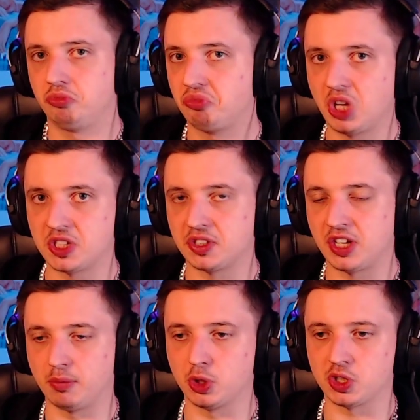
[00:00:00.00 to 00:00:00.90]
as the
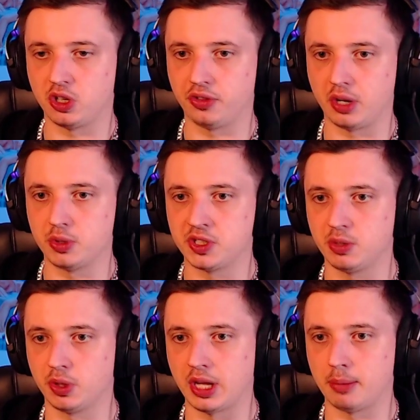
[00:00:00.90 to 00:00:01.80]
time goes on, I will see
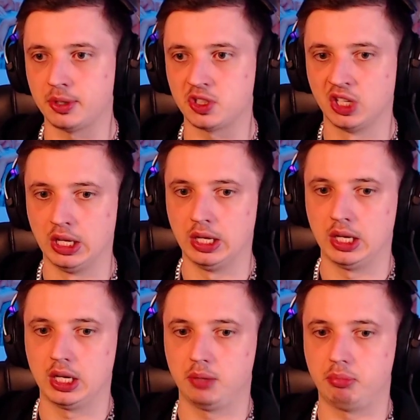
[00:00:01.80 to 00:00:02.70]
what happens.
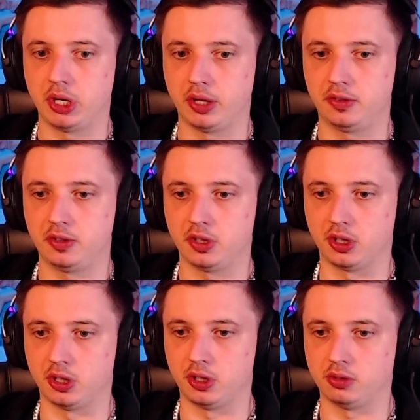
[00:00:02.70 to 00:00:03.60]
But
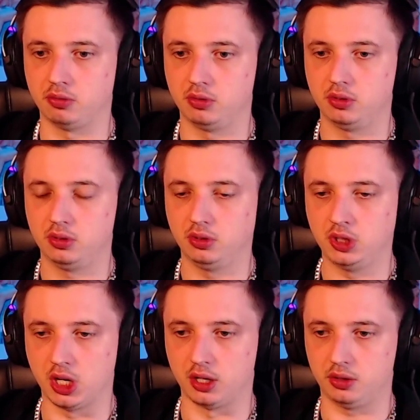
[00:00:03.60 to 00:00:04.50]

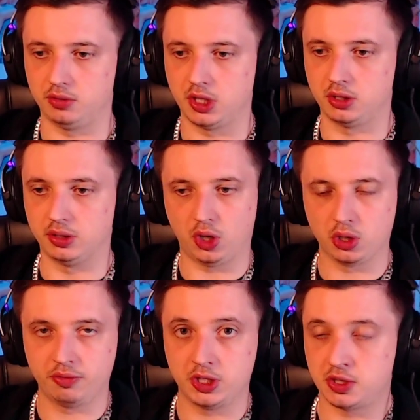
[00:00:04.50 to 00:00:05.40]
yeah, all the
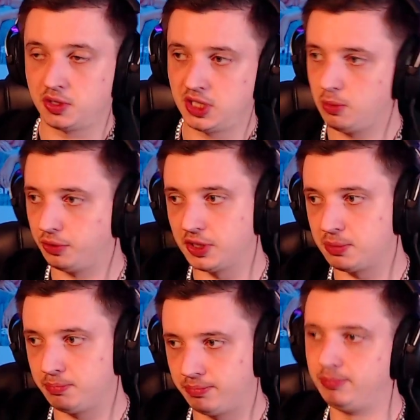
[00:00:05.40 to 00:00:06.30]
videos you see with this
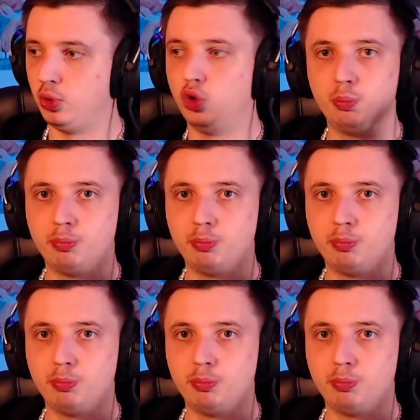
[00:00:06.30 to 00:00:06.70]
room